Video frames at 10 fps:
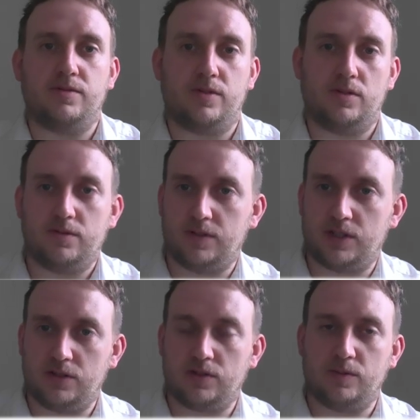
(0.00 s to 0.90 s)
for
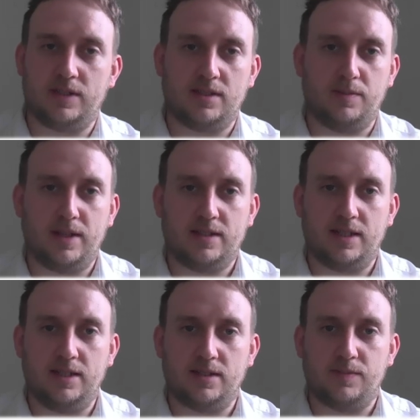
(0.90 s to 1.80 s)
children with
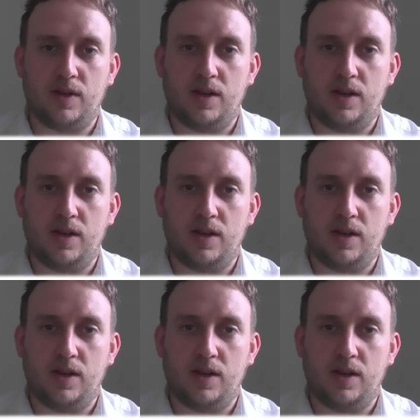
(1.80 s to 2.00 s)
disabilities.